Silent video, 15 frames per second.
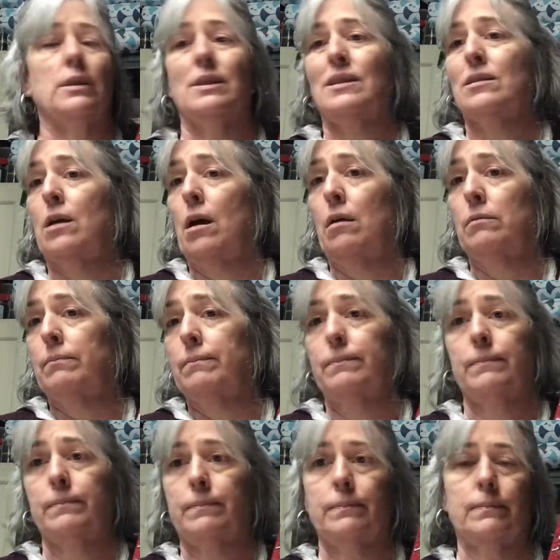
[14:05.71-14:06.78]
It is not
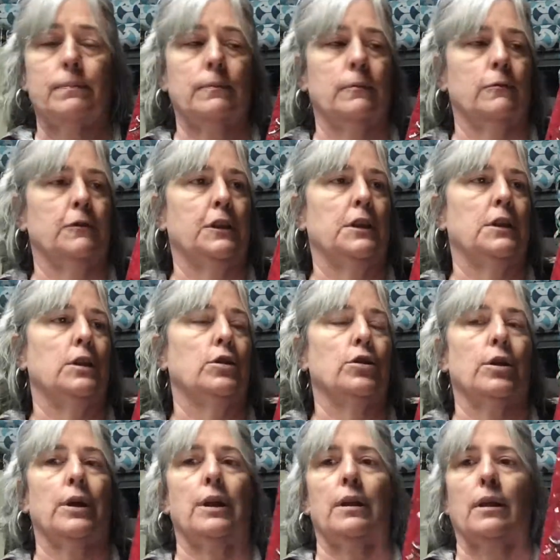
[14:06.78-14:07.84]
vintage
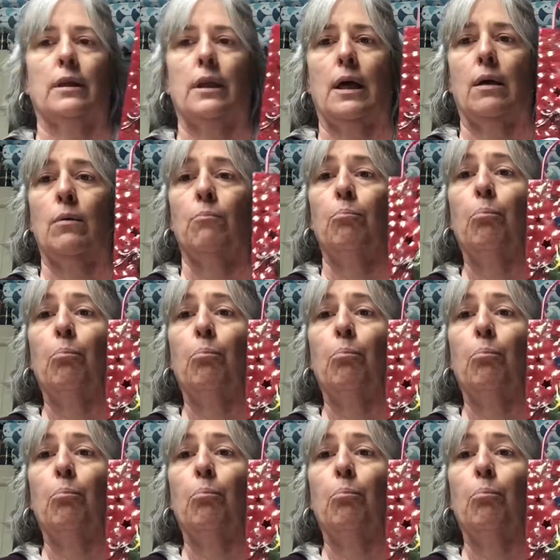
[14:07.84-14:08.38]
or anything like that.